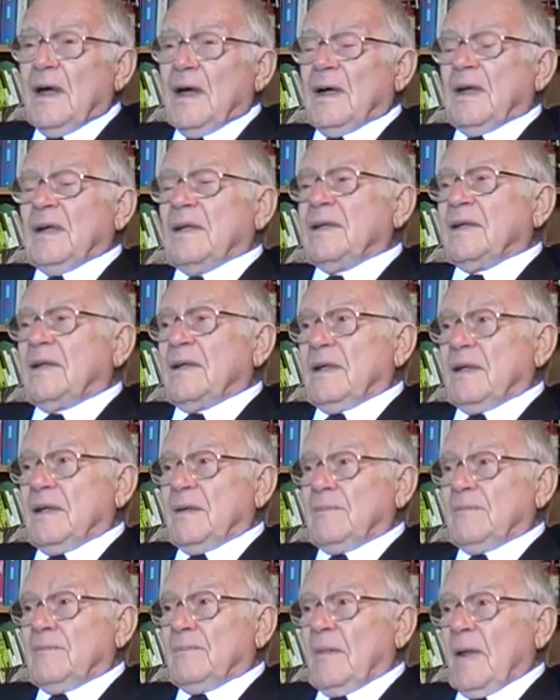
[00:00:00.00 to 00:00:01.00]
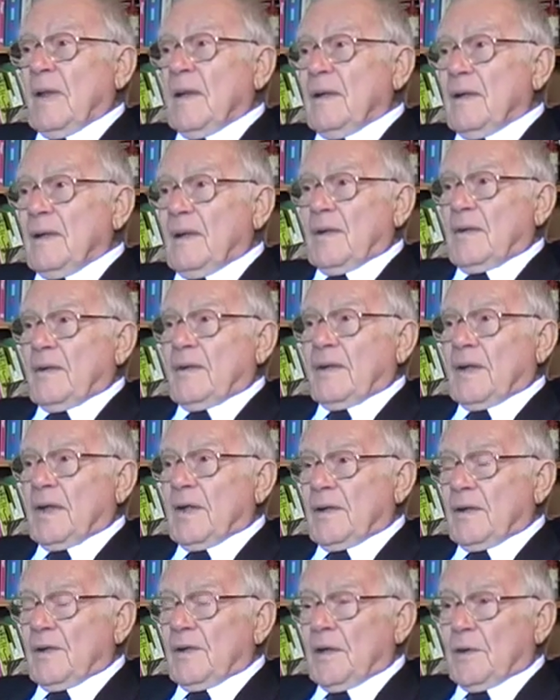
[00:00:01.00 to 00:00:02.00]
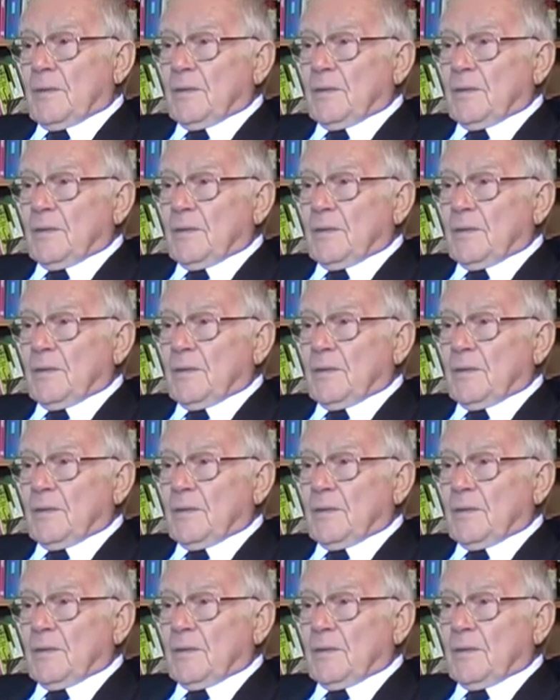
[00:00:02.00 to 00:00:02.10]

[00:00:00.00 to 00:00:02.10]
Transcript: And they